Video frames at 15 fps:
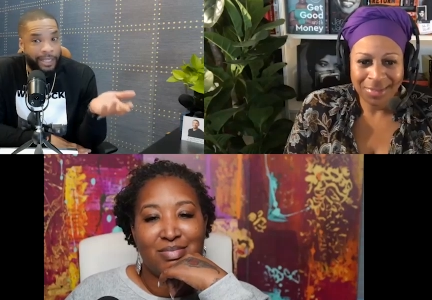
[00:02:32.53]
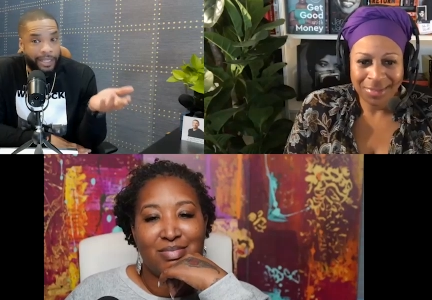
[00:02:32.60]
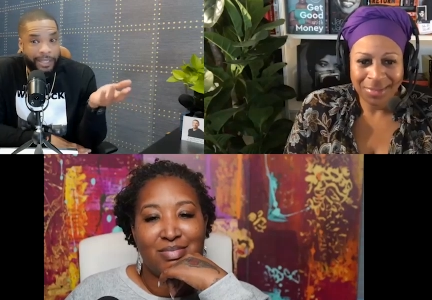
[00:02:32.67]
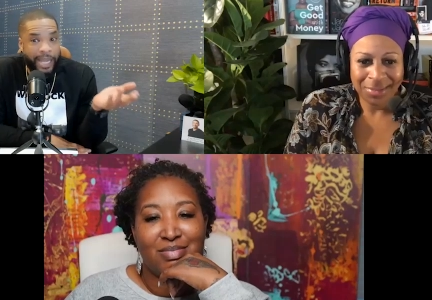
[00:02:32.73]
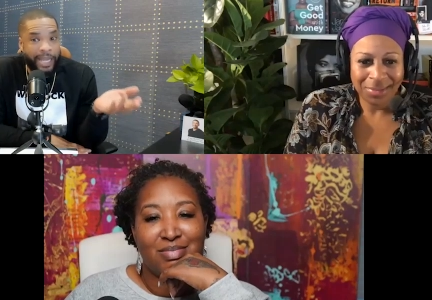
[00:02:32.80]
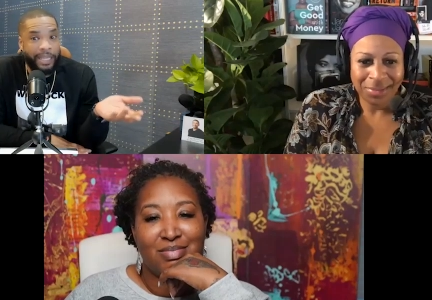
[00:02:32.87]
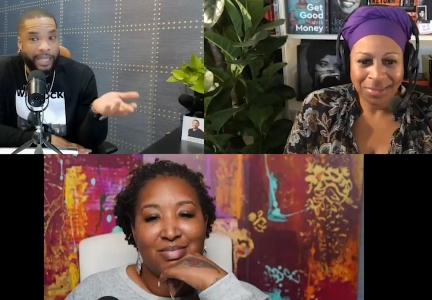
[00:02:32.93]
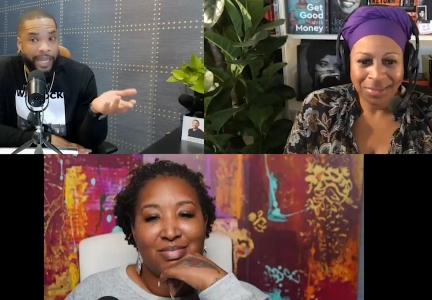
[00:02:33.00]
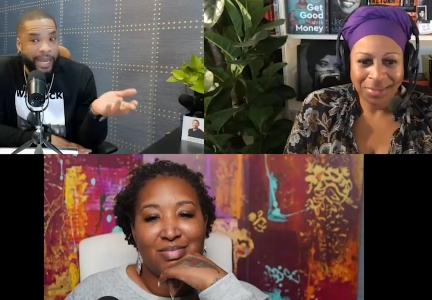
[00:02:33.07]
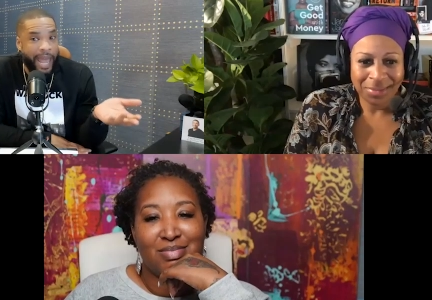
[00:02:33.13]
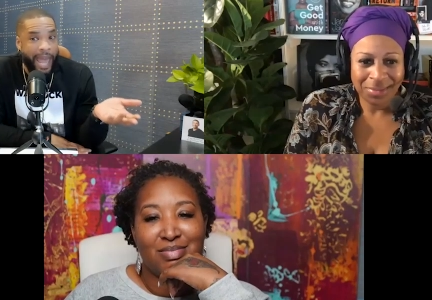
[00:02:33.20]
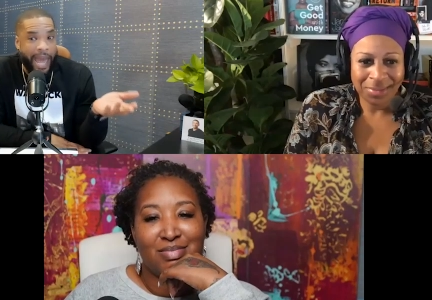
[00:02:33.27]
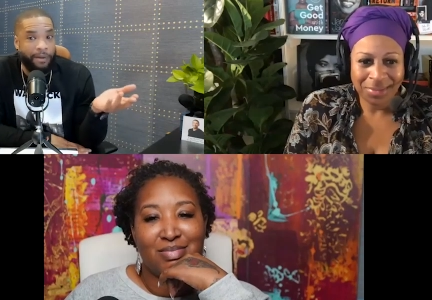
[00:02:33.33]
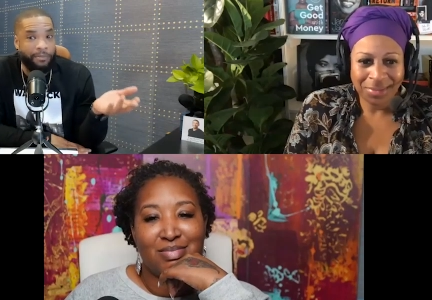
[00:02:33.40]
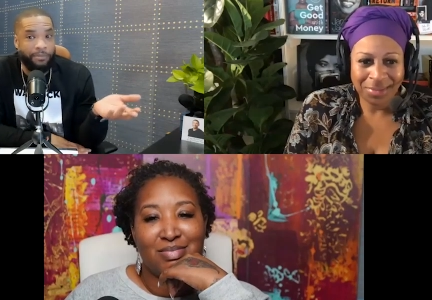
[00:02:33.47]
Speaker 1: they let
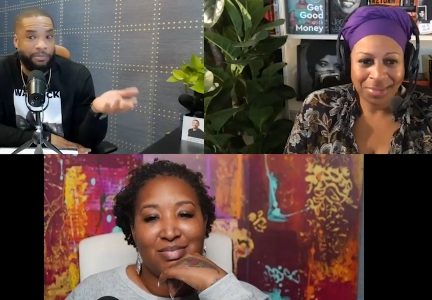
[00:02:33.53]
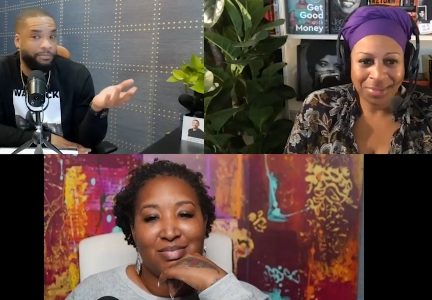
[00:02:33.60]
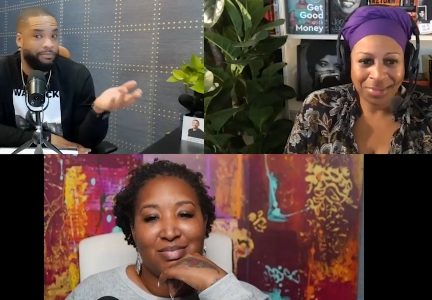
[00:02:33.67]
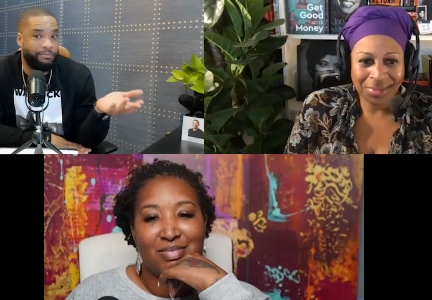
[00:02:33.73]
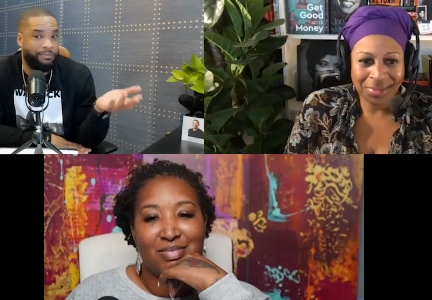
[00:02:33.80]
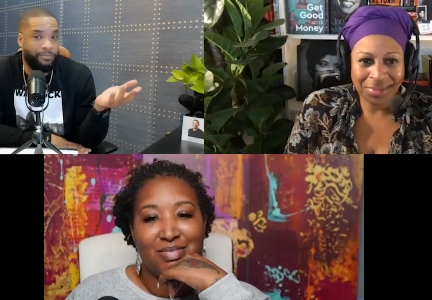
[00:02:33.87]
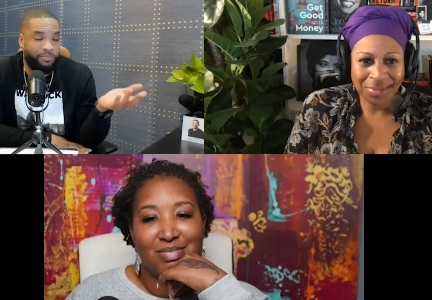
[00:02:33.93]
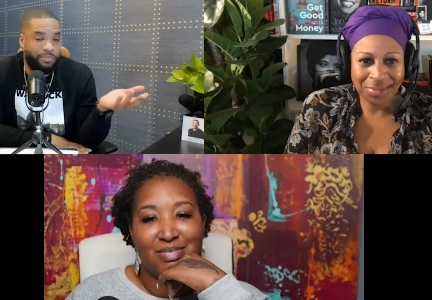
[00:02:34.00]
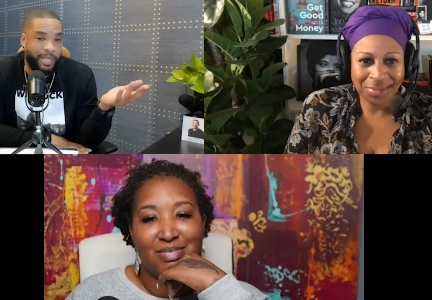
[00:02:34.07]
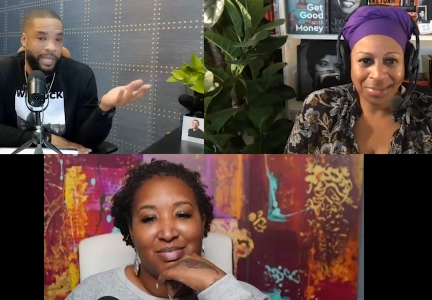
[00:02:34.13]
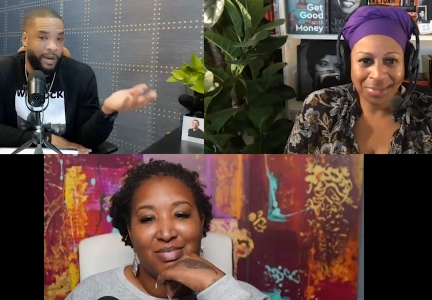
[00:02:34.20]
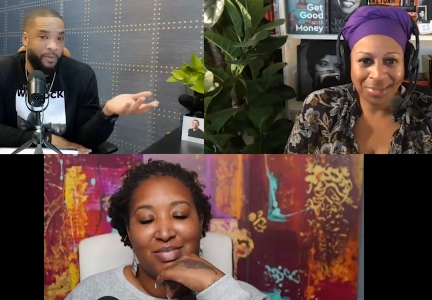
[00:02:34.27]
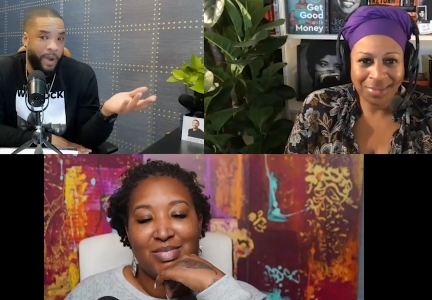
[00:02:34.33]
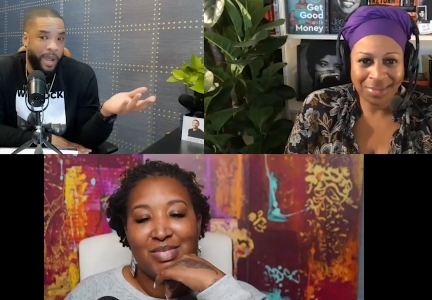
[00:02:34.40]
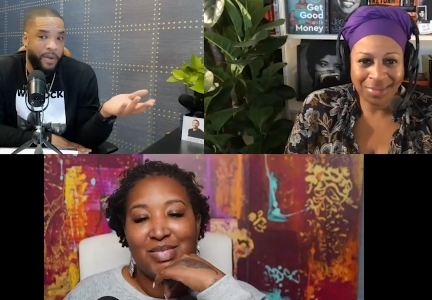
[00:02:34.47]
Adam
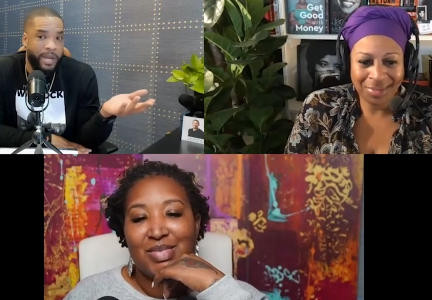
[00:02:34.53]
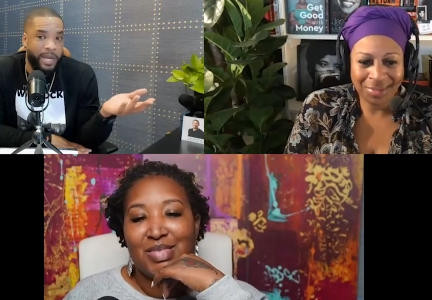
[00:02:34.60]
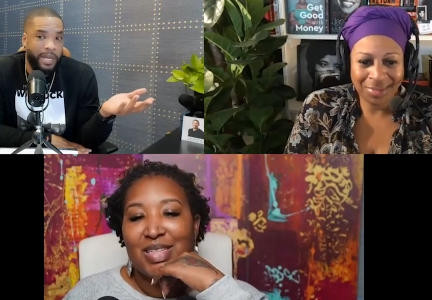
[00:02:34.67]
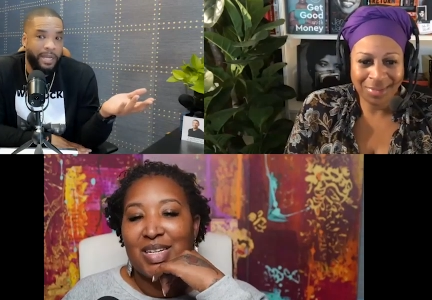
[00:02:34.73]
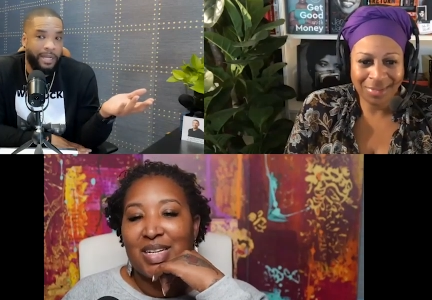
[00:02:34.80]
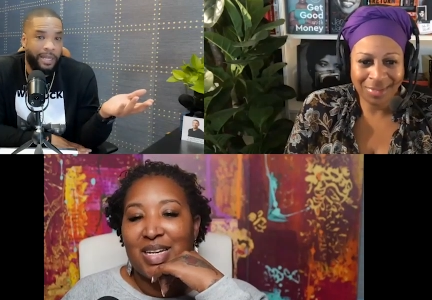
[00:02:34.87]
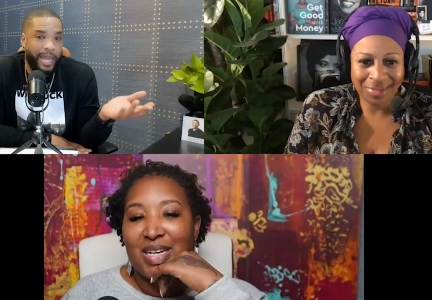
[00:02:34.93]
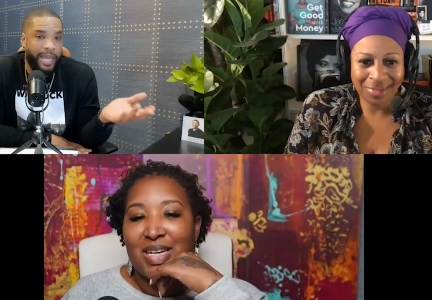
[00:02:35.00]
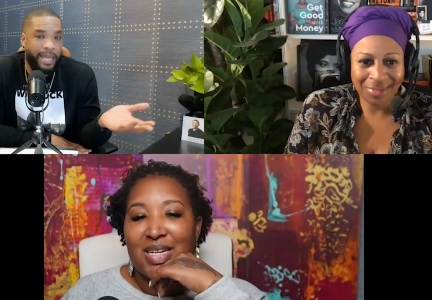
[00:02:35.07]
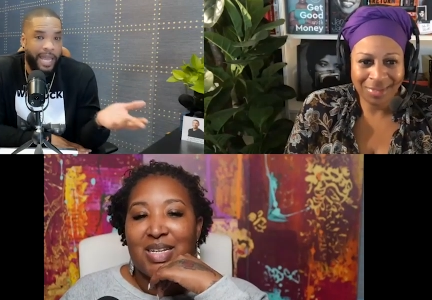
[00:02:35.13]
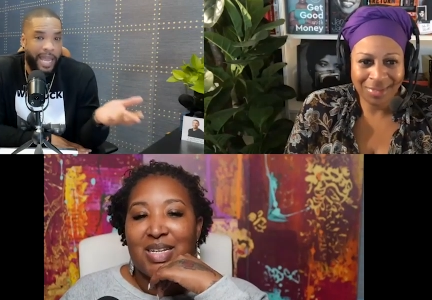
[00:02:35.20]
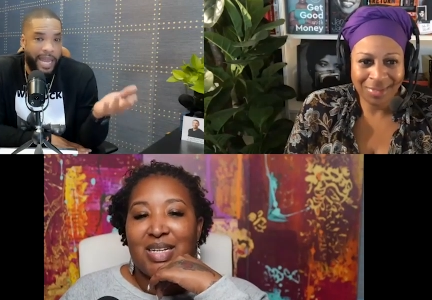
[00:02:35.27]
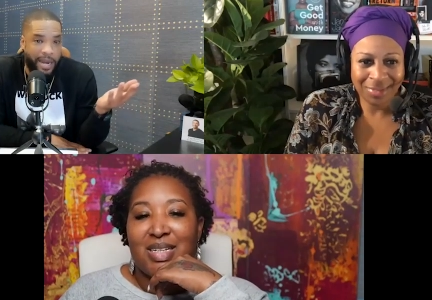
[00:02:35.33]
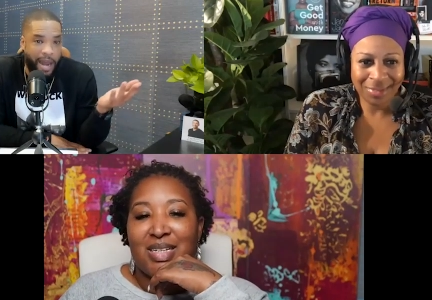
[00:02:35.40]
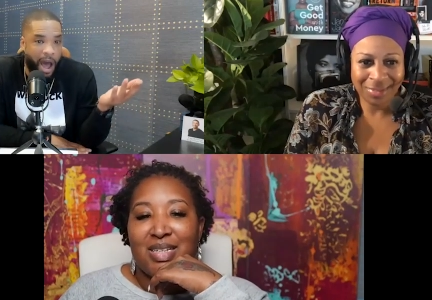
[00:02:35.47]
get away with it. Like,
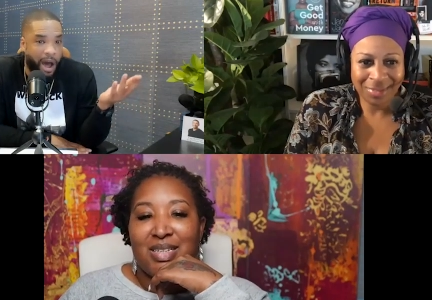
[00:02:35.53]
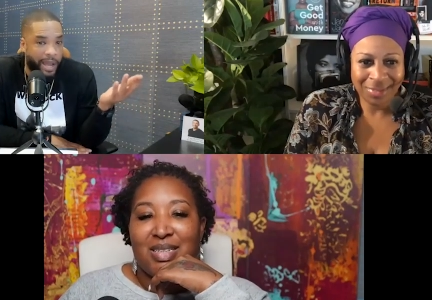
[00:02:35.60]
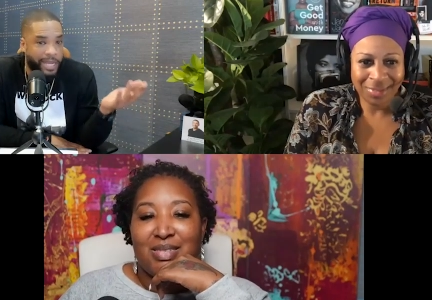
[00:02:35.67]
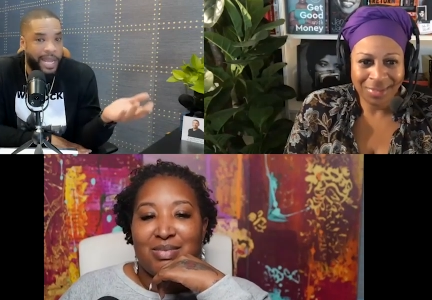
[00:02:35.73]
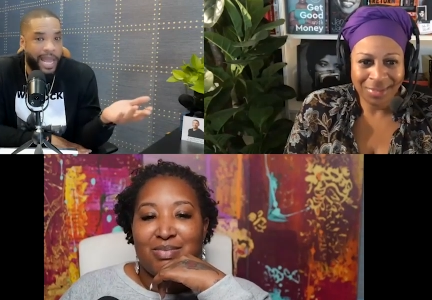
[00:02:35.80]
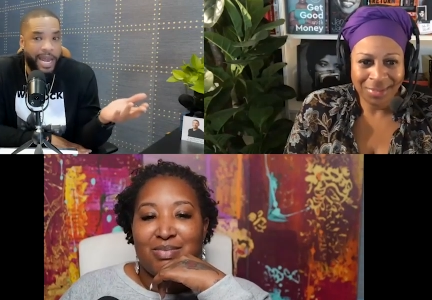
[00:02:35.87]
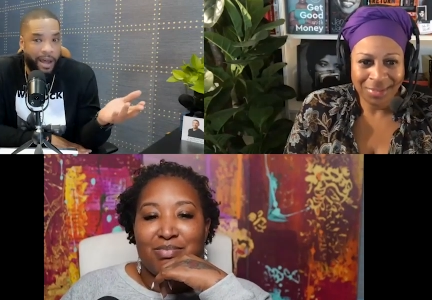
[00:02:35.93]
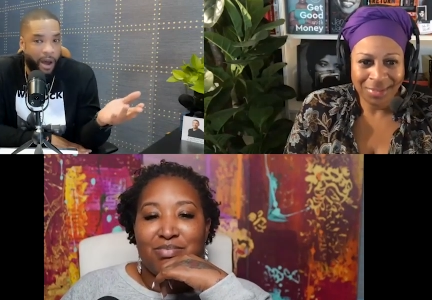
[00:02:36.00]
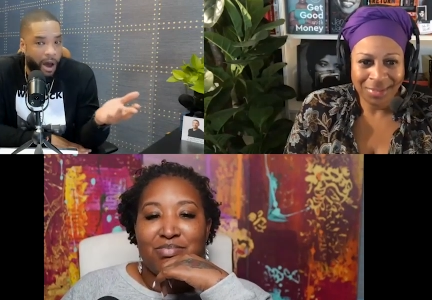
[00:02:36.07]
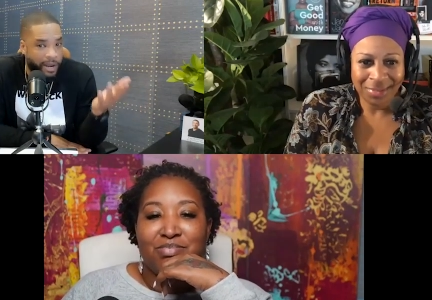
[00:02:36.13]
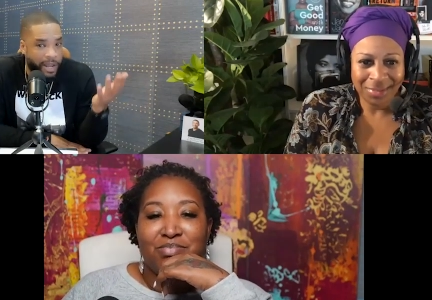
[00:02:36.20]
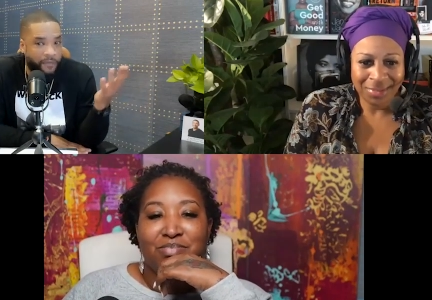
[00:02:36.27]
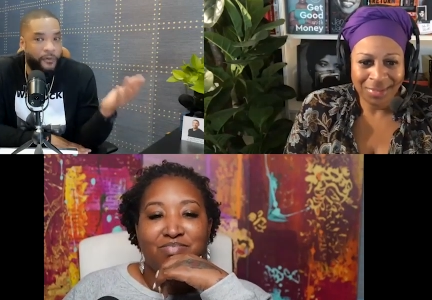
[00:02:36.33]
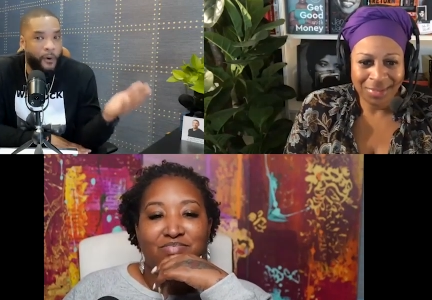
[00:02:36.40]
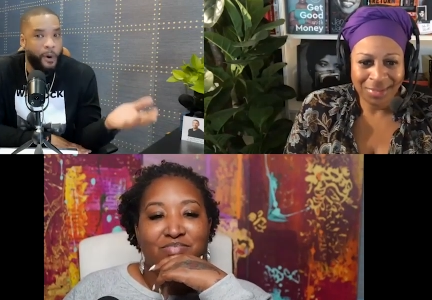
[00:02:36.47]
and all, he had all
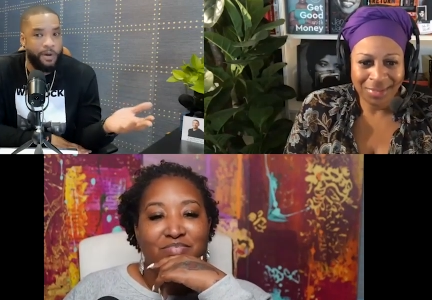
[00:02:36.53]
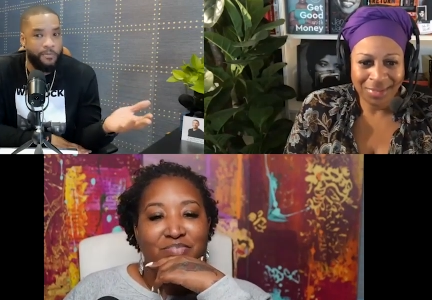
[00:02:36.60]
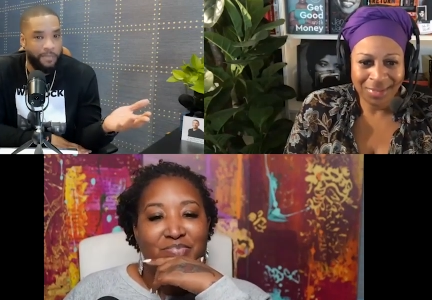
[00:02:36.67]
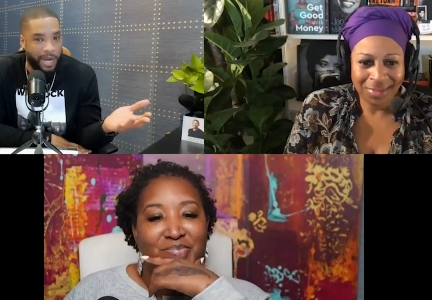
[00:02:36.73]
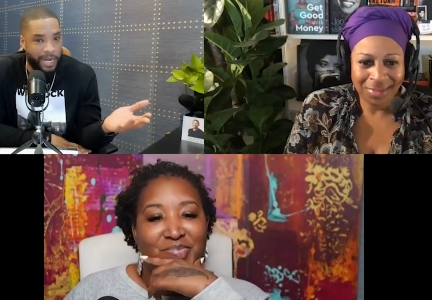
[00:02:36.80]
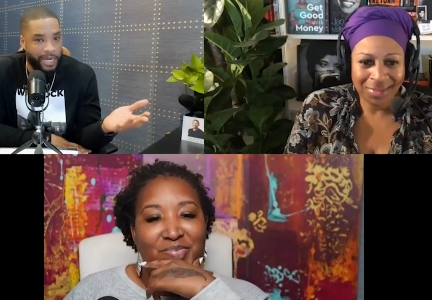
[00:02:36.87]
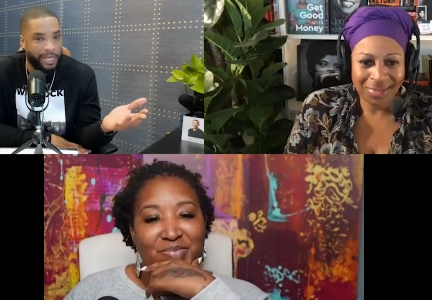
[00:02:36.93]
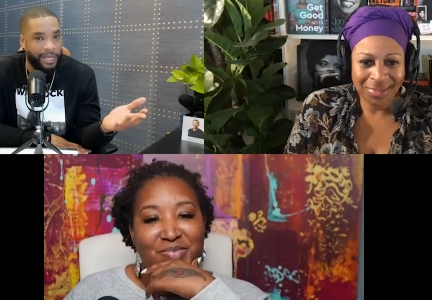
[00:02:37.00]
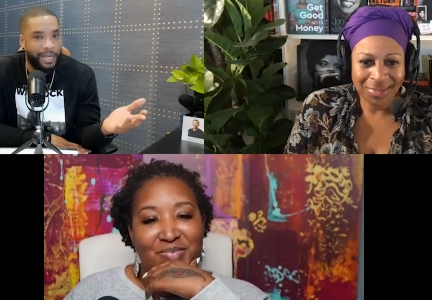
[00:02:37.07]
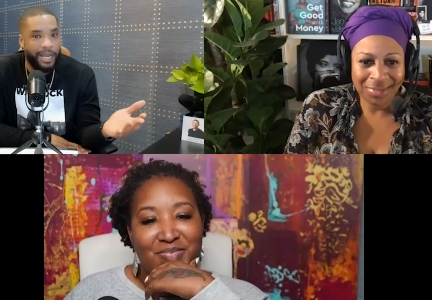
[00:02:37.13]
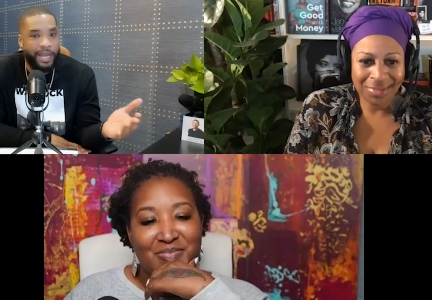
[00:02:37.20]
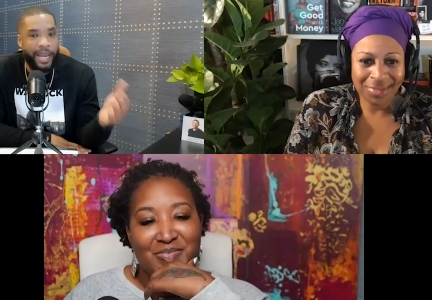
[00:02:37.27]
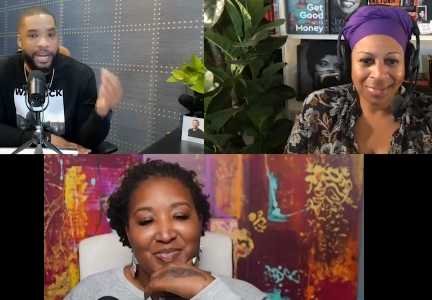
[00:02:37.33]
that foreign money.